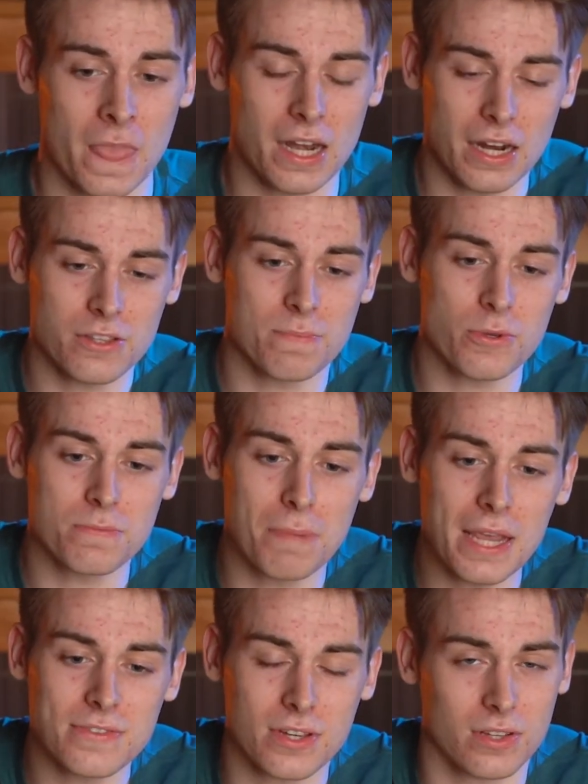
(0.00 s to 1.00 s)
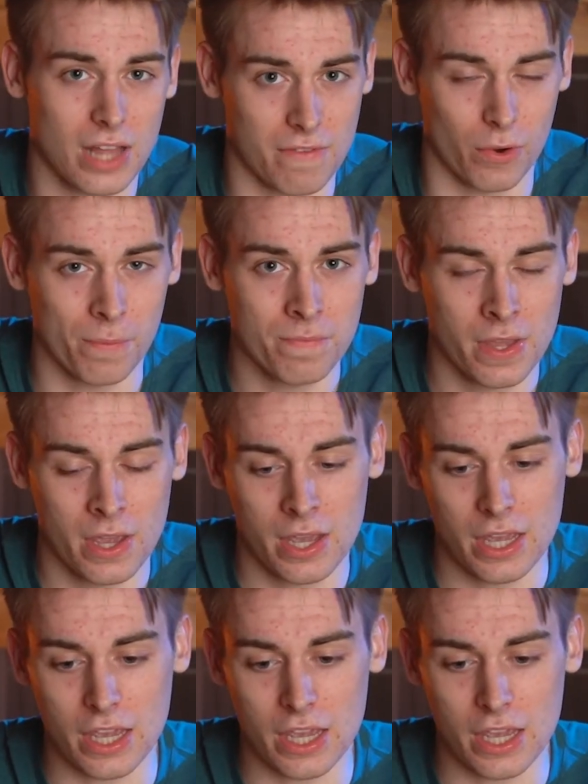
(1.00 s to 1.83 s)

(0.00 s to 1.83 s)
And at its most basic level,